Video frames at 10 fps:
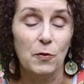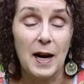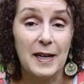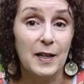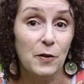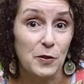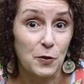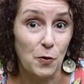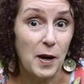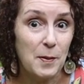Right here is a
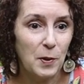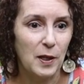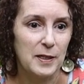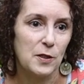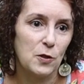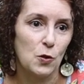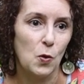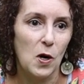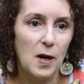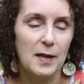great place to
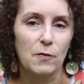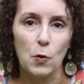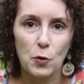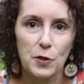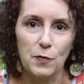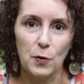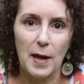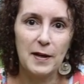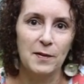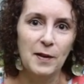squat. Of course, if you
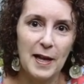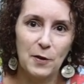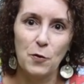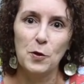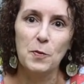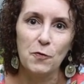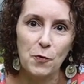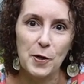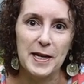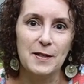had a group of
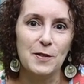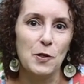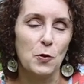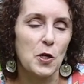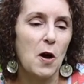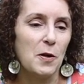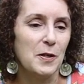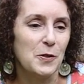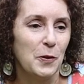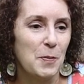friends and you were
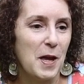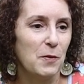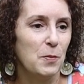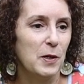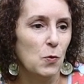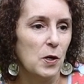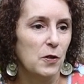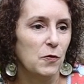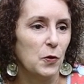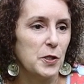talking to them, that would be
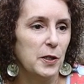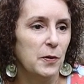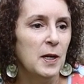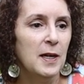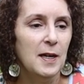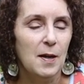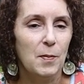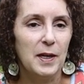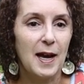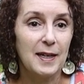wonderful too.
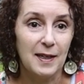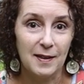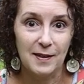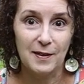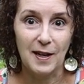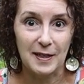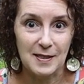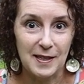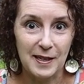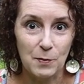But I can, like I
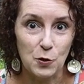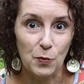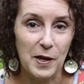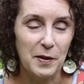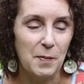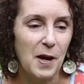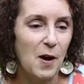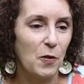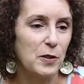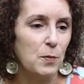said, I'm surrounded by
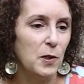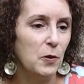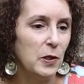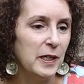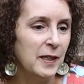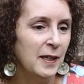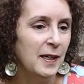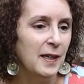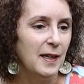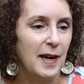all this beauty,
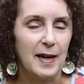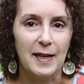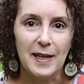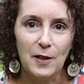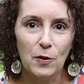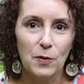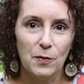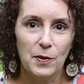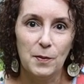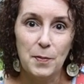and I can hear
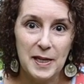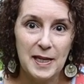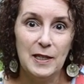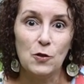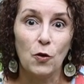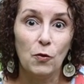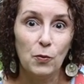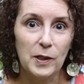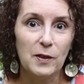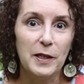the bees are
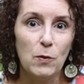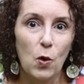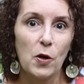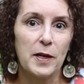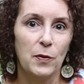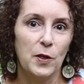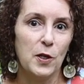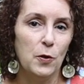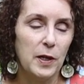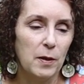really working the
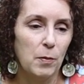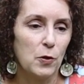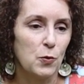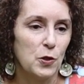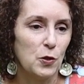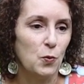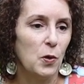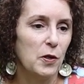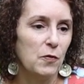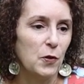cucumbers, which is
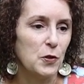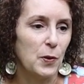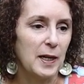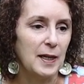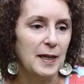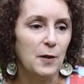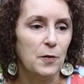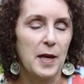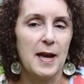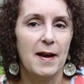wonderful. So I can hear
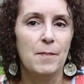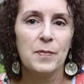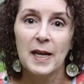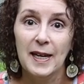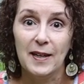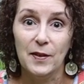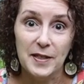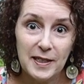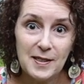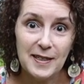that in the
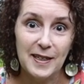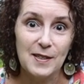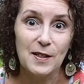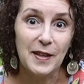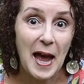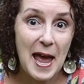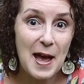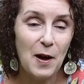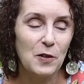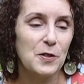distance in the
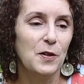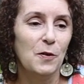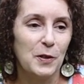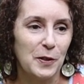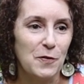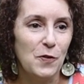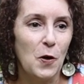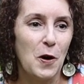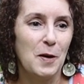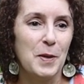house, not really
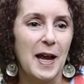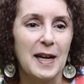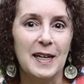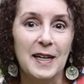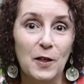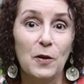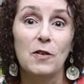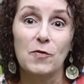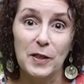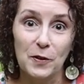far, but I can hear a
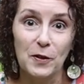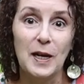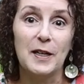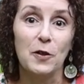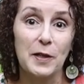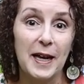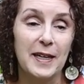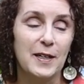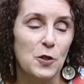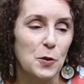fiddle. I hear
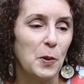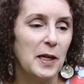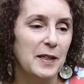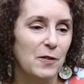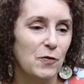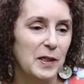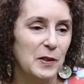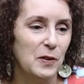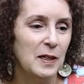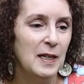Katie, she's playing the
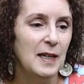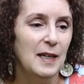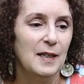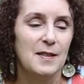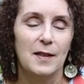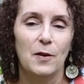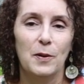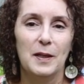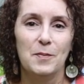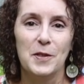fiddle.
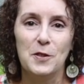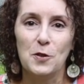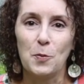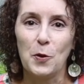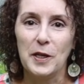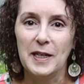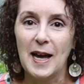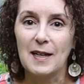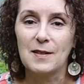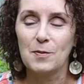So this is a pretty
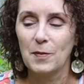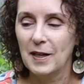nice